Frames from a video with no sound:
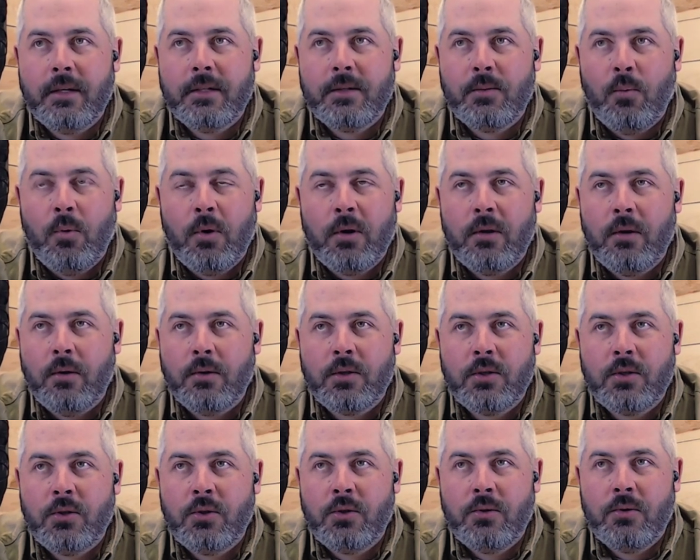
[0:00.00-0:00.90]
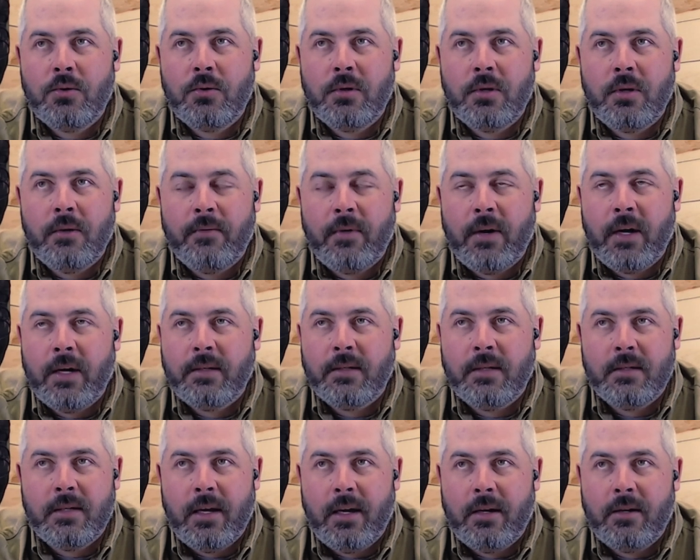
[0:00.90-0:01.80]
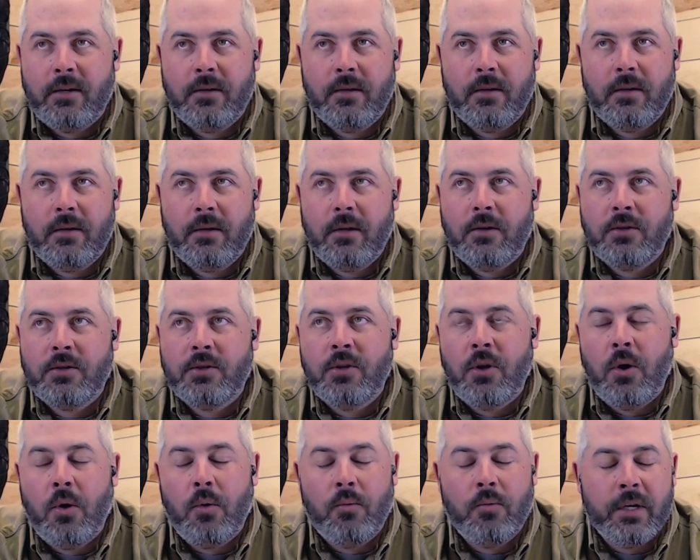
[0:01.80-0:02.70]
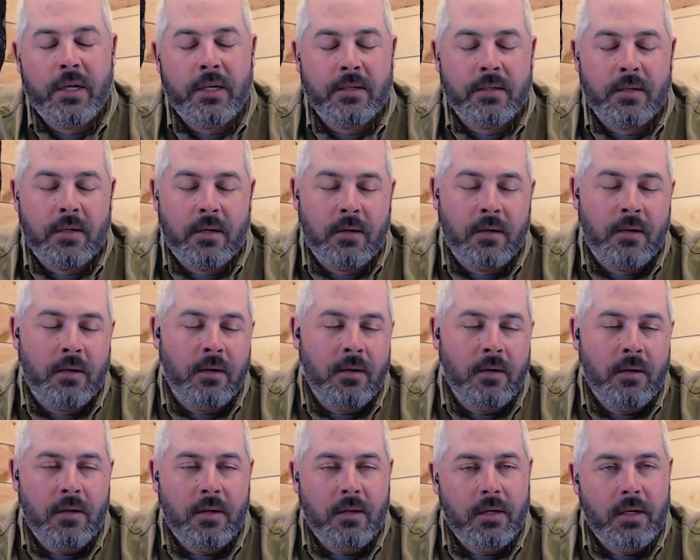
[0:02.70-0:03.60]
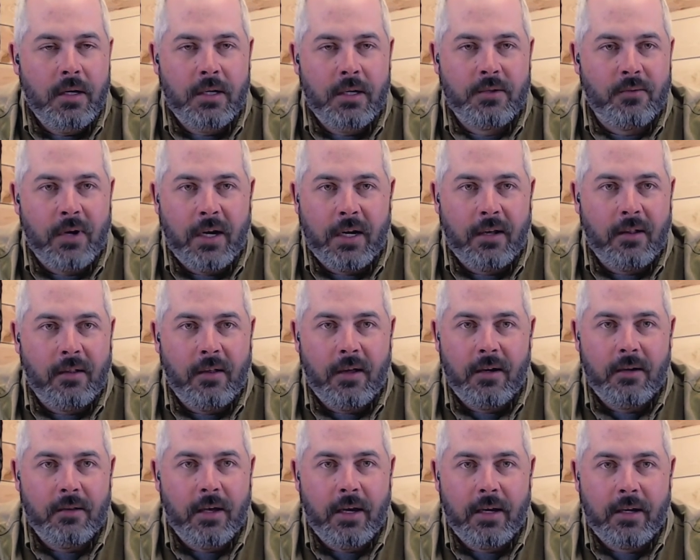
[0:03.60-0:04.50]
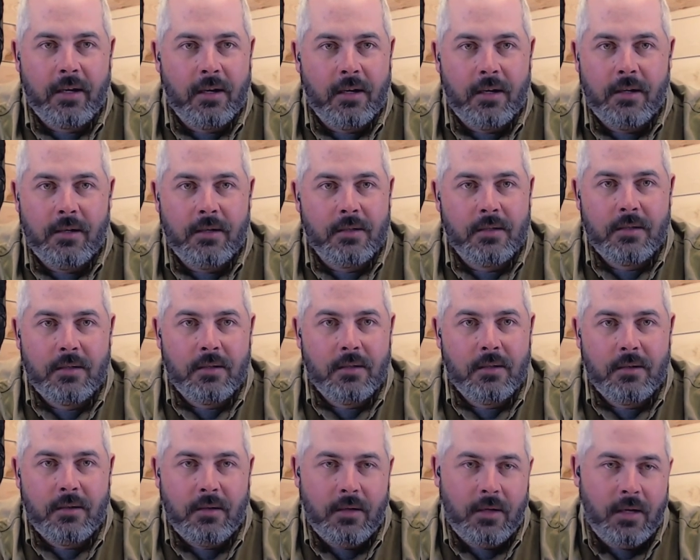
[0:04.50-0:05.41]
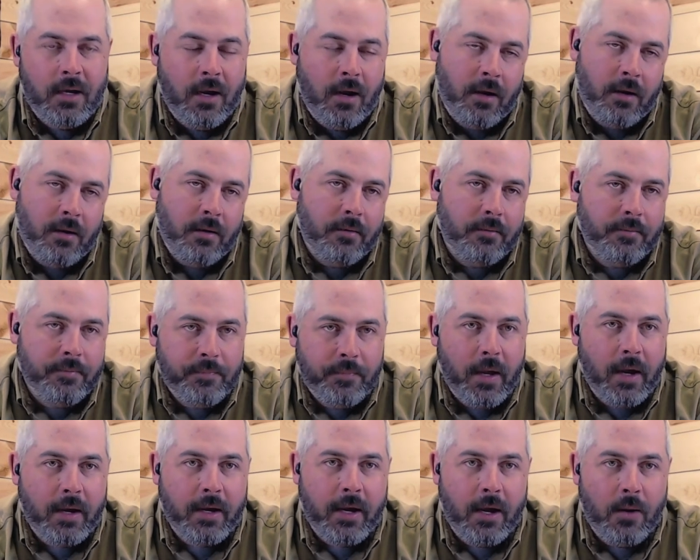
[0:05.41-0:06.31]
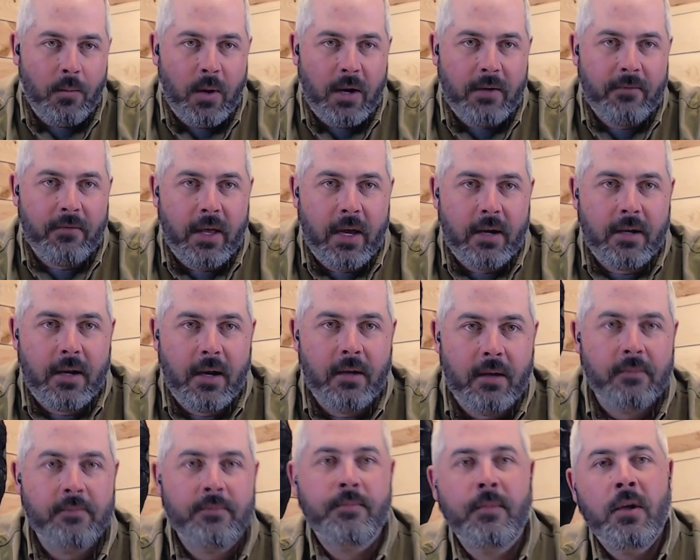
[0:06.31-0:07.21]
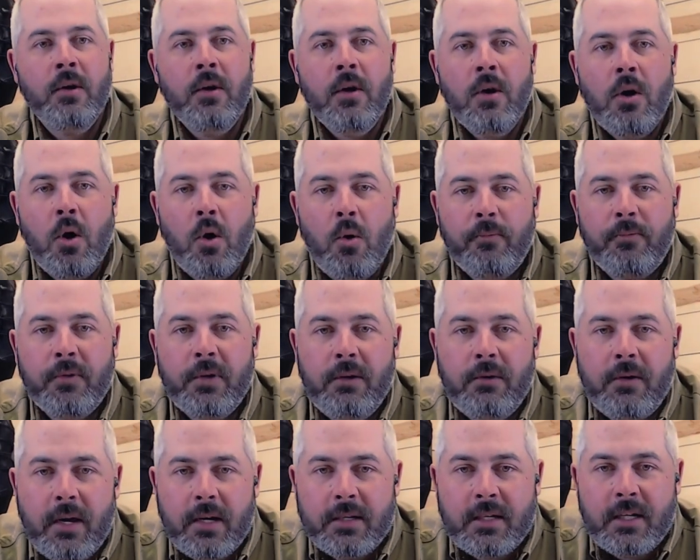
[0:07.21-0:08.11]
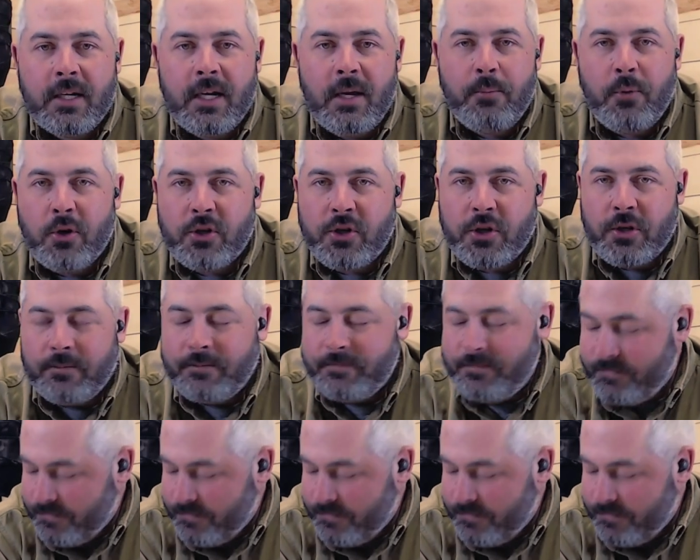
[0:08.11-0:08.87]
one of those devices that there's no reason it's regulated like it is. And I can't wait for that day. Hopefully you guys keep pushing.